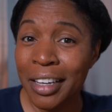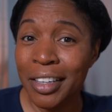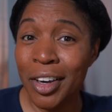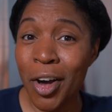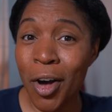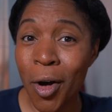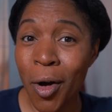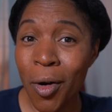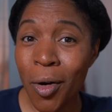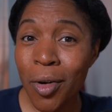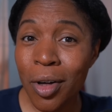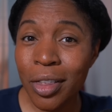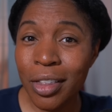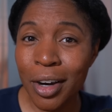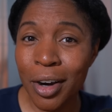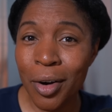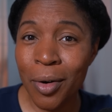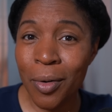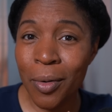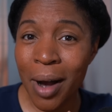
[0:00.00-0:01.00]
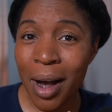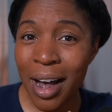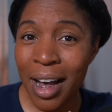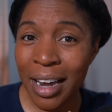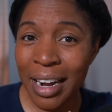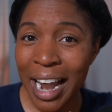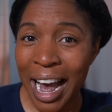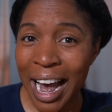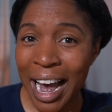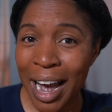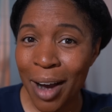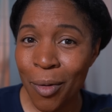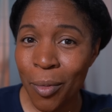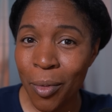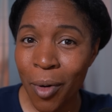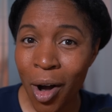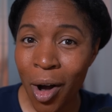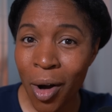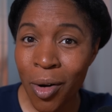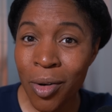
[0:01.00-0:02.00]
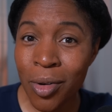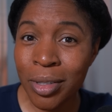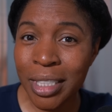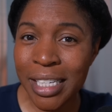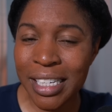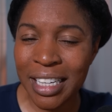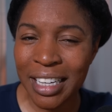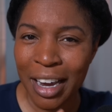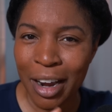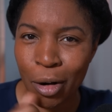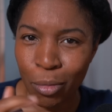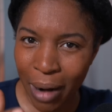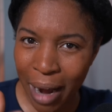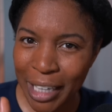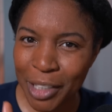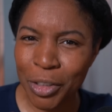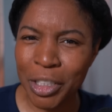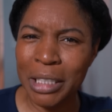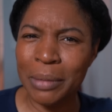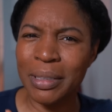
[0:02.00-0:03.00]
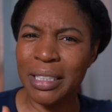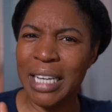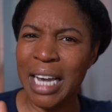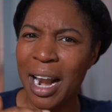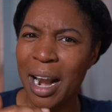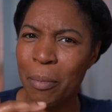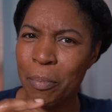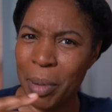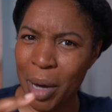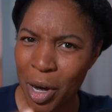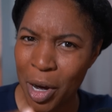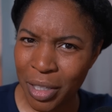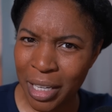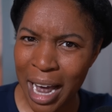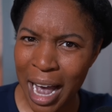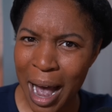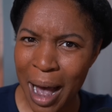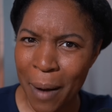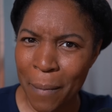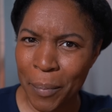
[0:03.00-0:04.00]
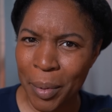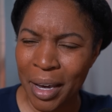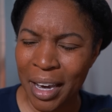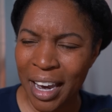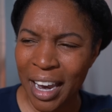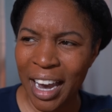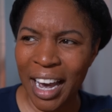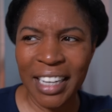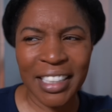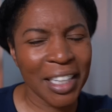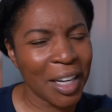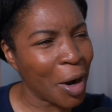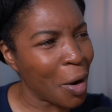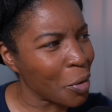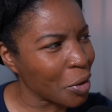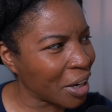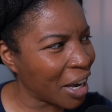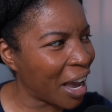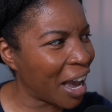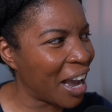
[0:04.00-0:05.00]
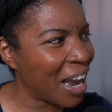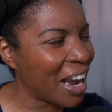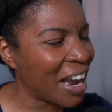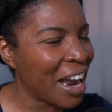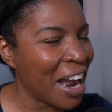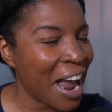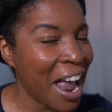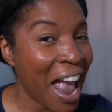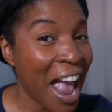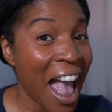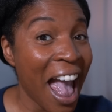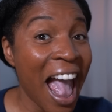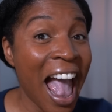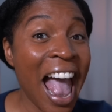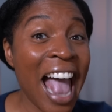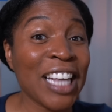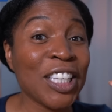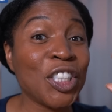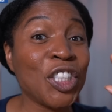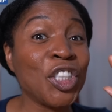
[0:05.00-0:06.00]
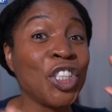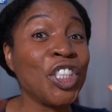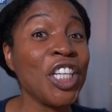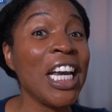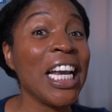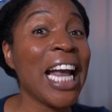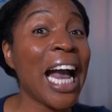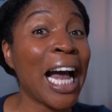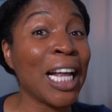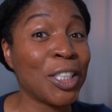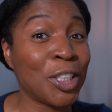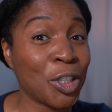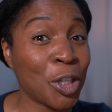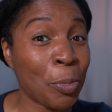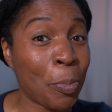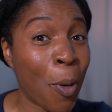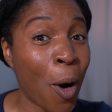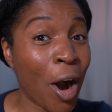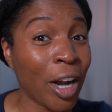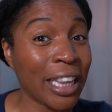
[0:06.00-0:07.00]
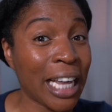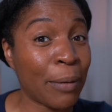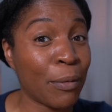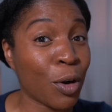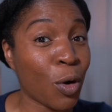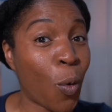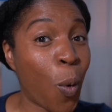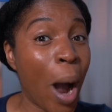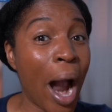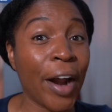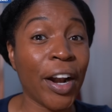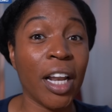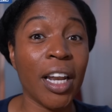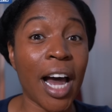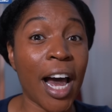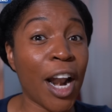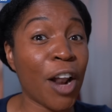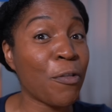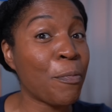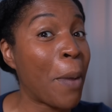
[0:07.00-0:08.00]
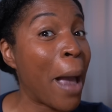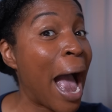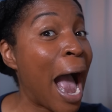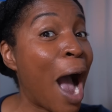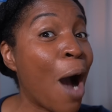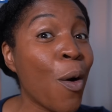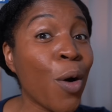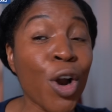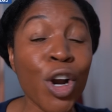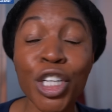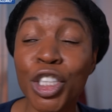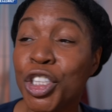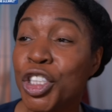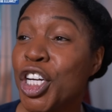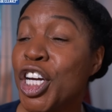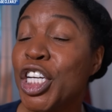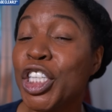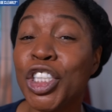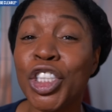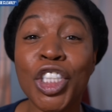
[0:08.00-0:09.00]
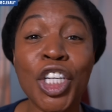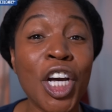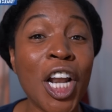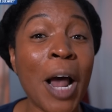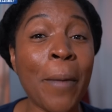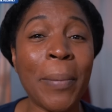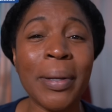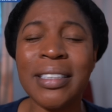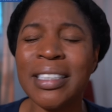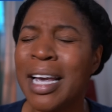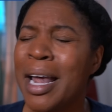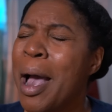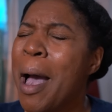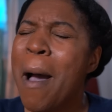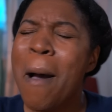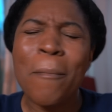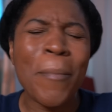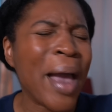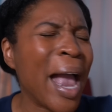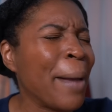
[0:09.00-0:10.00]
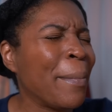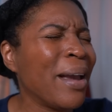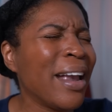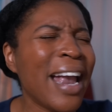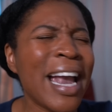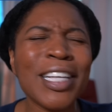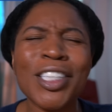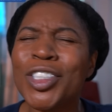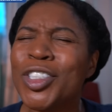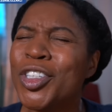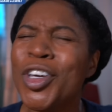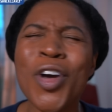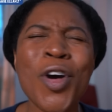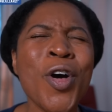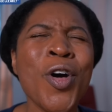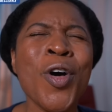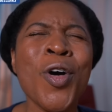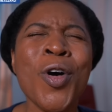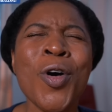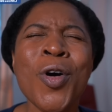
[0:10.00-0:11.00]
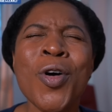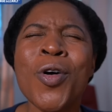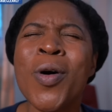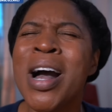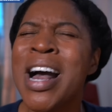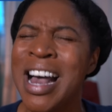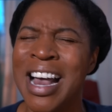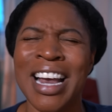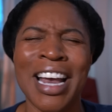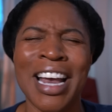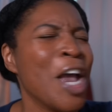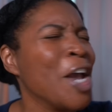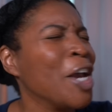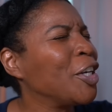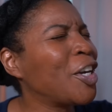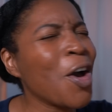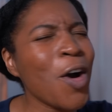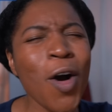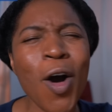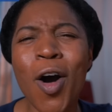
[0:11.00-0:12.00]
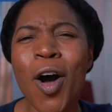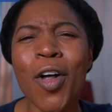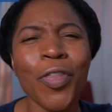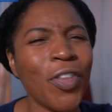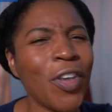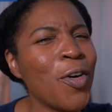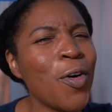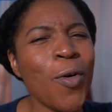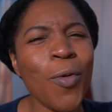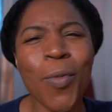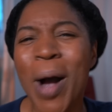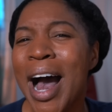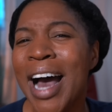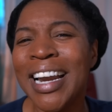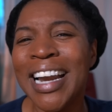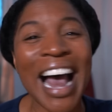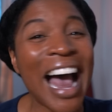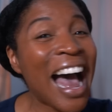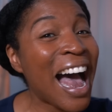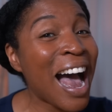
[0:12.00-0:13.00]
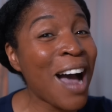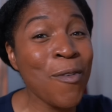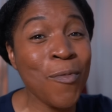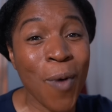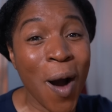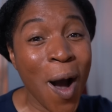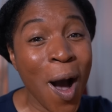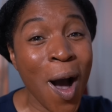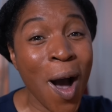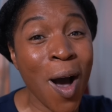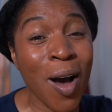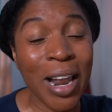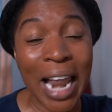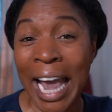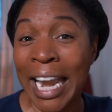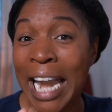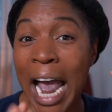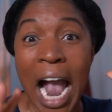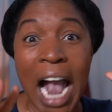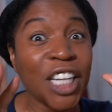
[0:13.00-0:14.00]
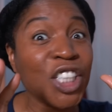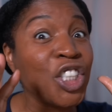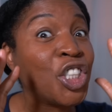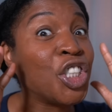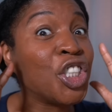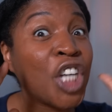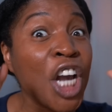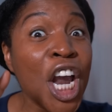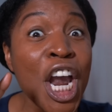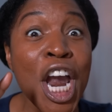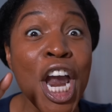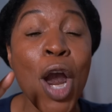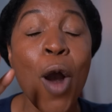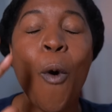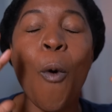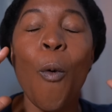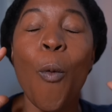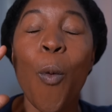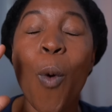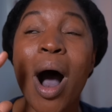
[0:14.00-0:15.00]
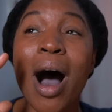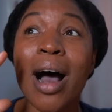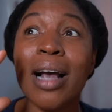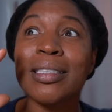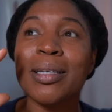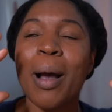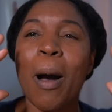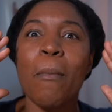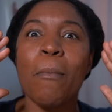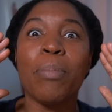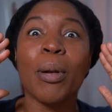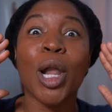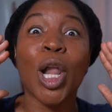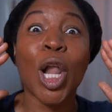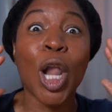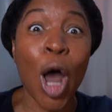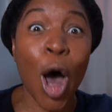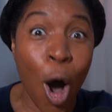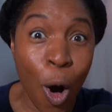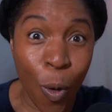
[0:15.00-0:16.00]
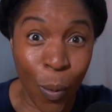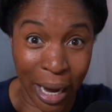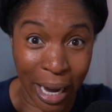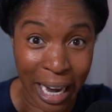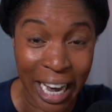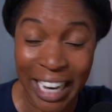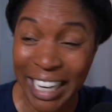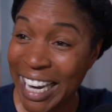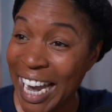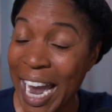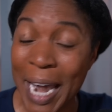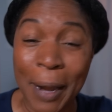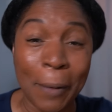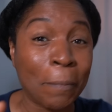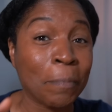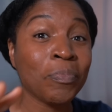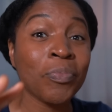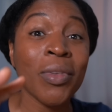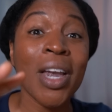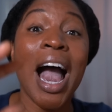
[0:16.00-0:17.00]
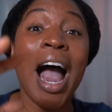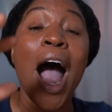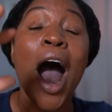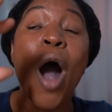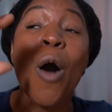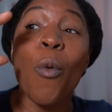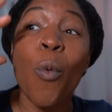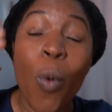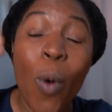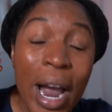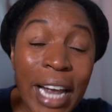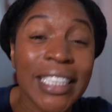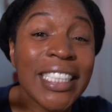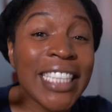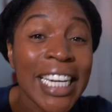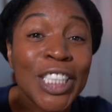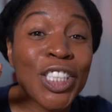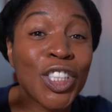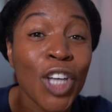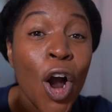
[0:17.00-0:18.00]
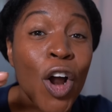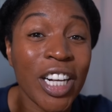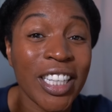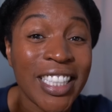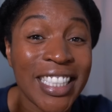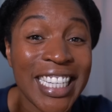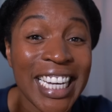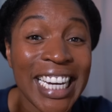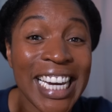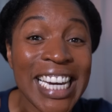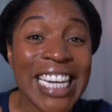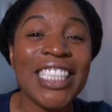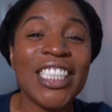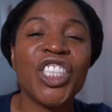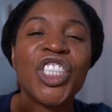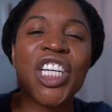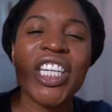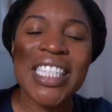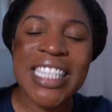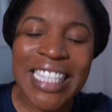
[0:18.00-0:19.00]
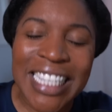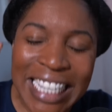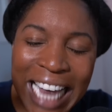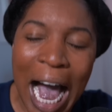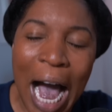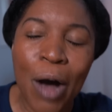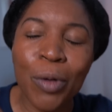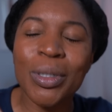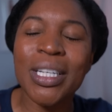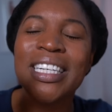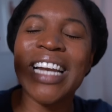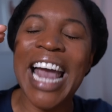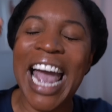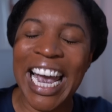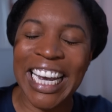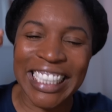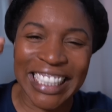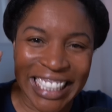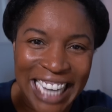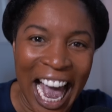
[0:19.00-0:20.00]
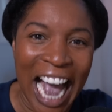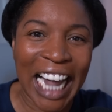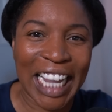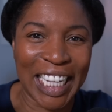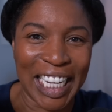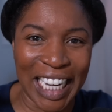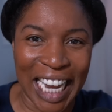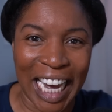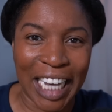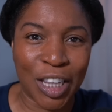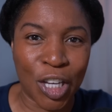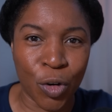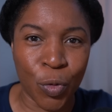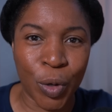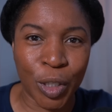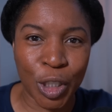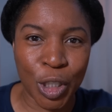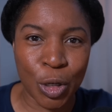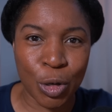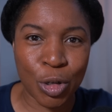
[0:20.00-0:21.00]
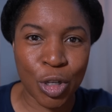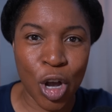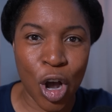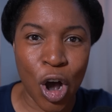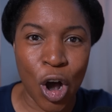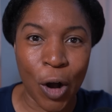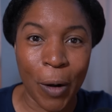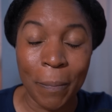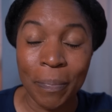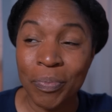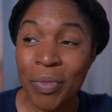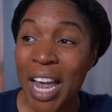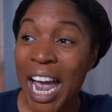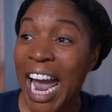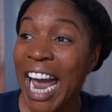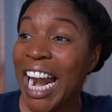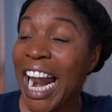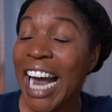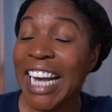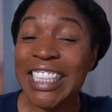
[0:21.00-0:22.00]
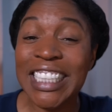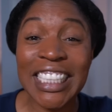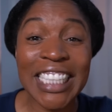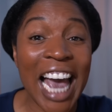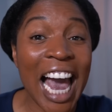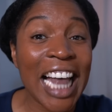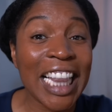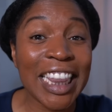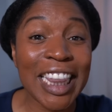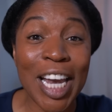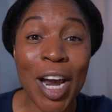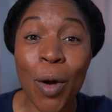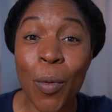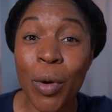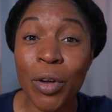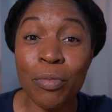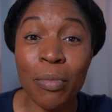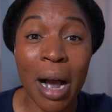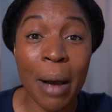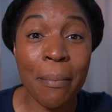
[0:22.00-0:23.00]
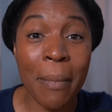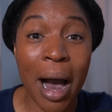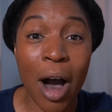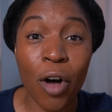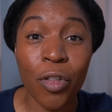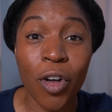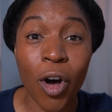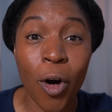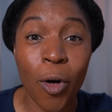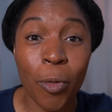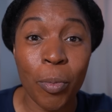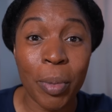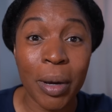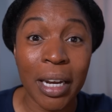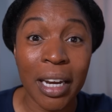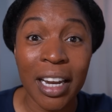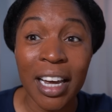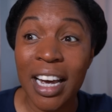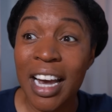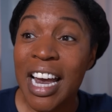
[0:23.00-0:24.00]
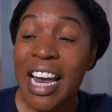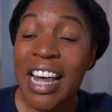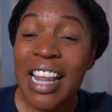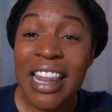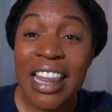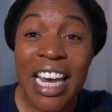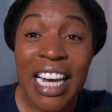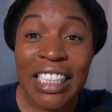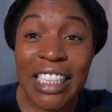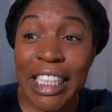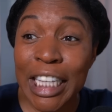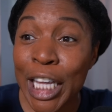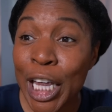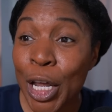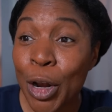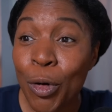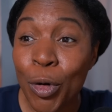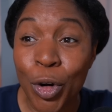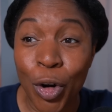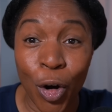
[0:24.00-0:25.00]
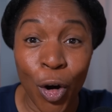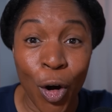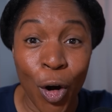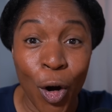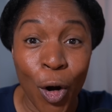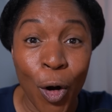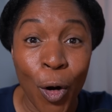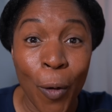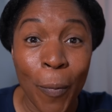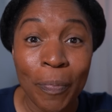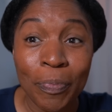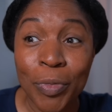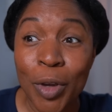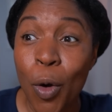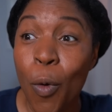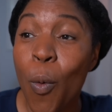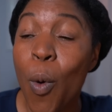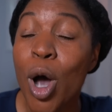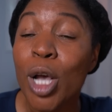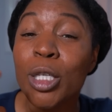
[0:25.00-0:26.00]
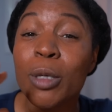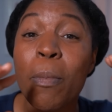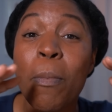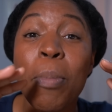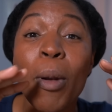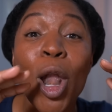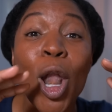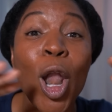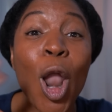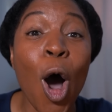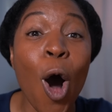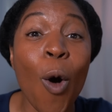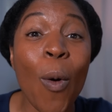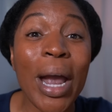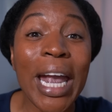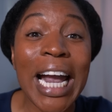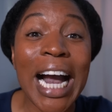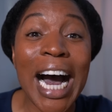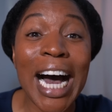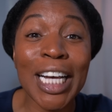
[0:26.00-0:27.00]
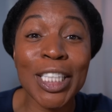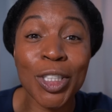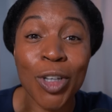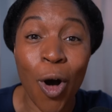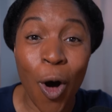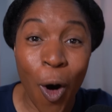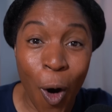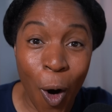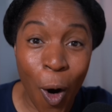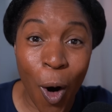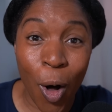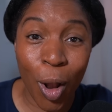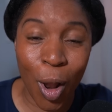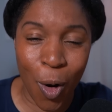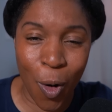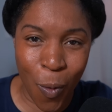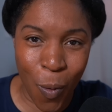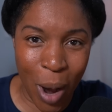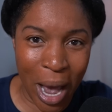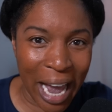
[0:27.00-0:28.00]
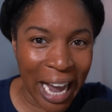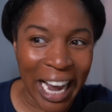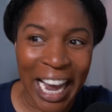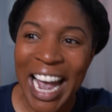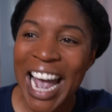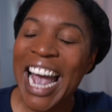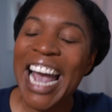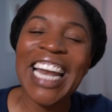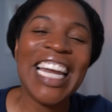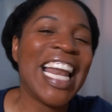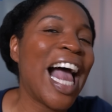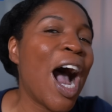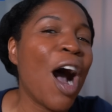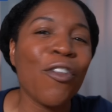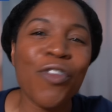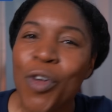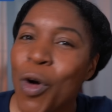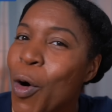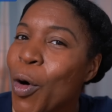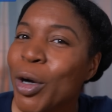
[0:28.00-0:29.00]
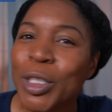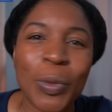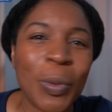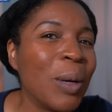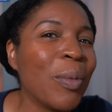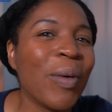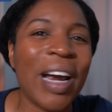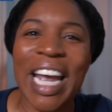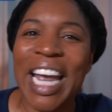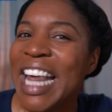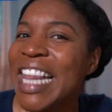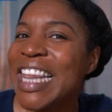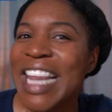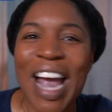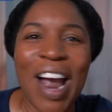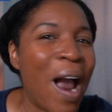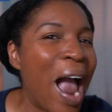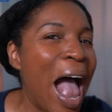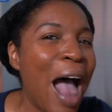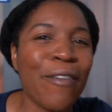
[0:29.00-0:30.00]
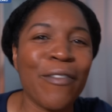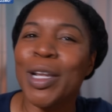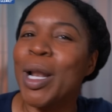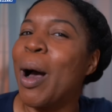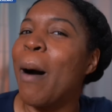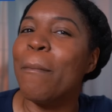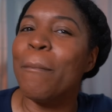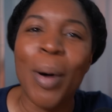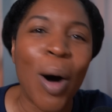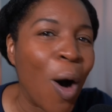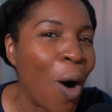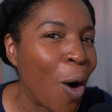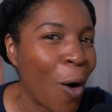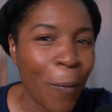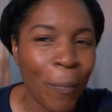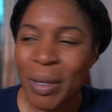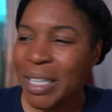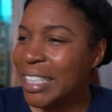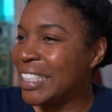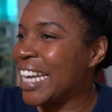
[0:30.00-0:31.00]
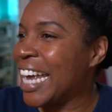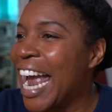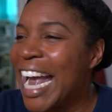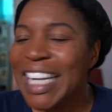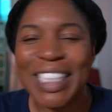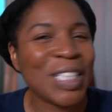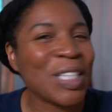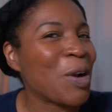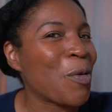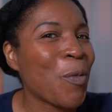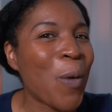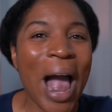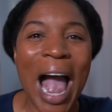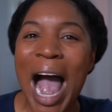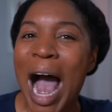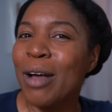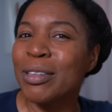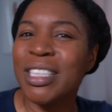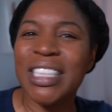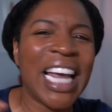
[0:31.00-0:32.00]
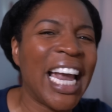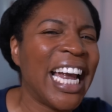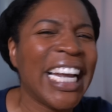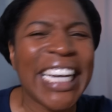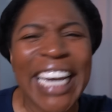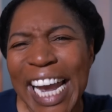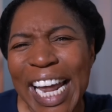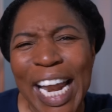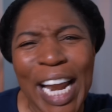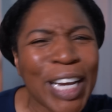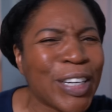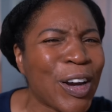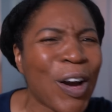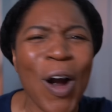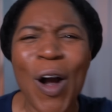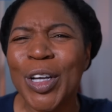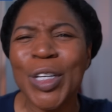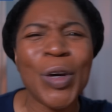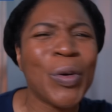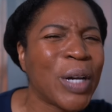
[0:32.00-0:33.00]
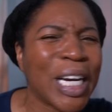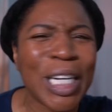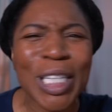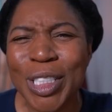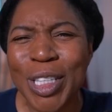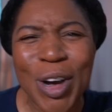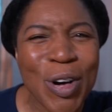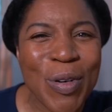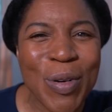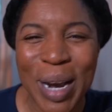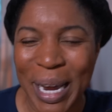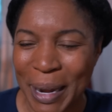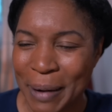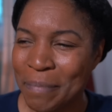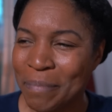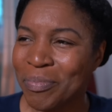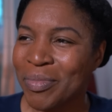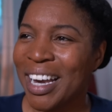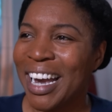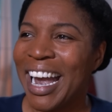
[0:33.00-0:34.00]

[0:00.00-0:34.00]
You're the one I want. Right? So she was kind of building up. I said, okay. And she got to the part that required a lot of power. She stood up and said, Baby, it's you. You're the one I want. And she was blowing. Again, when she started singing, she sounded exactly like the original song. And I sat there with my mouth open. This little girl was blowing us all away. Now, of course, we were in there having a ball, dancing around, saying, Get it, girl, you can do it.